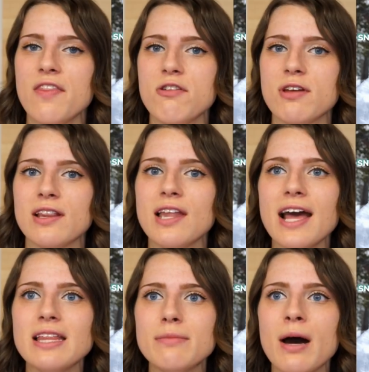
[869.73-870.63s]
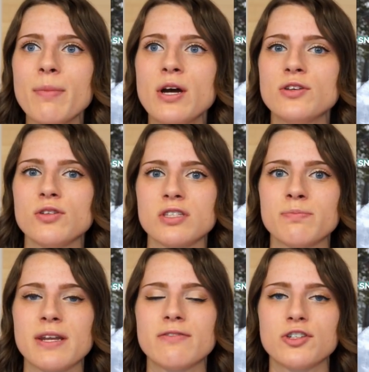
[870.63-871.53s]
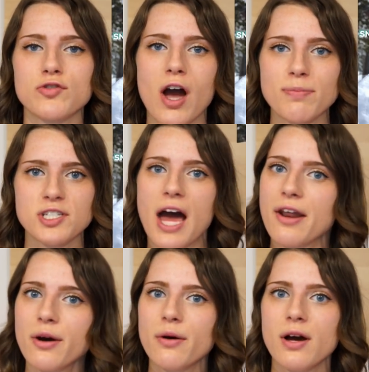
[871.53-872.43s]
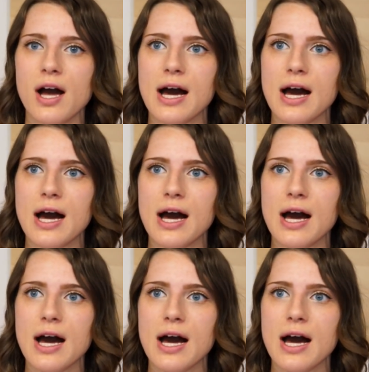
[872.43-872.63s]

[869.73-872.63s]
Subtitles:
Then you can line them up so it's a bit of a drop shadow.